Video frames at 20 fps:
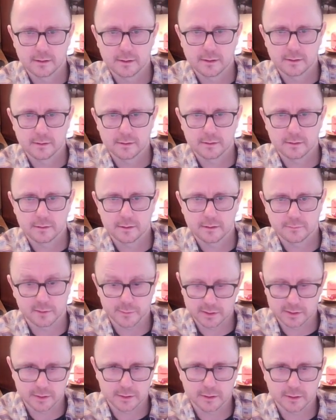We've just got by
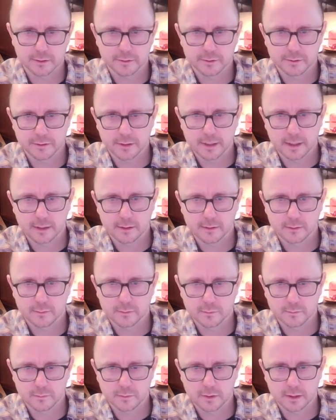Sudoku now
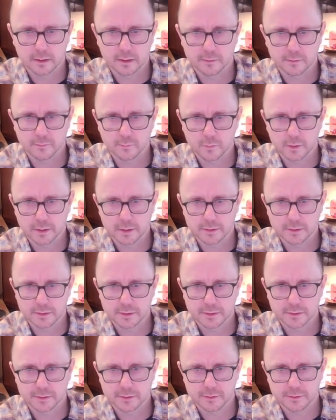1,
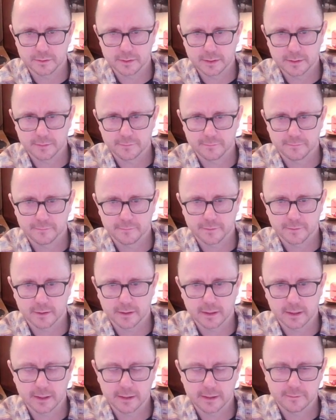2, and
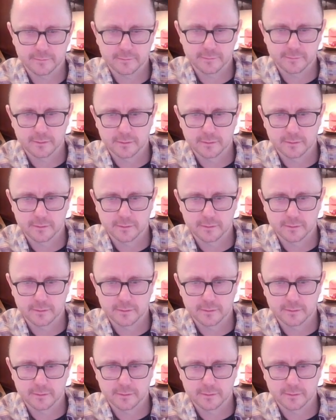5,